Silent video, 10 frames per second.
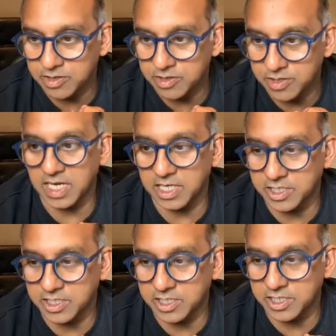
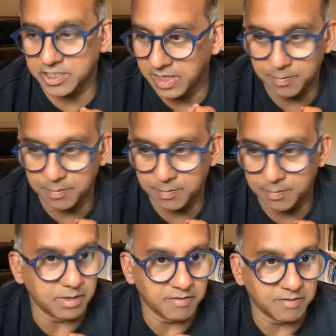transaction
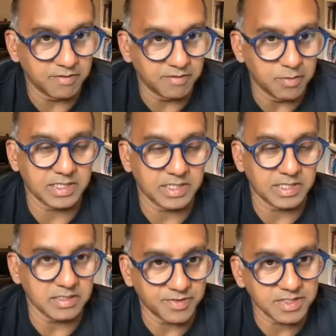happen a few
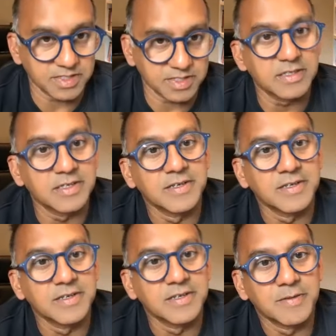milliseconds faster.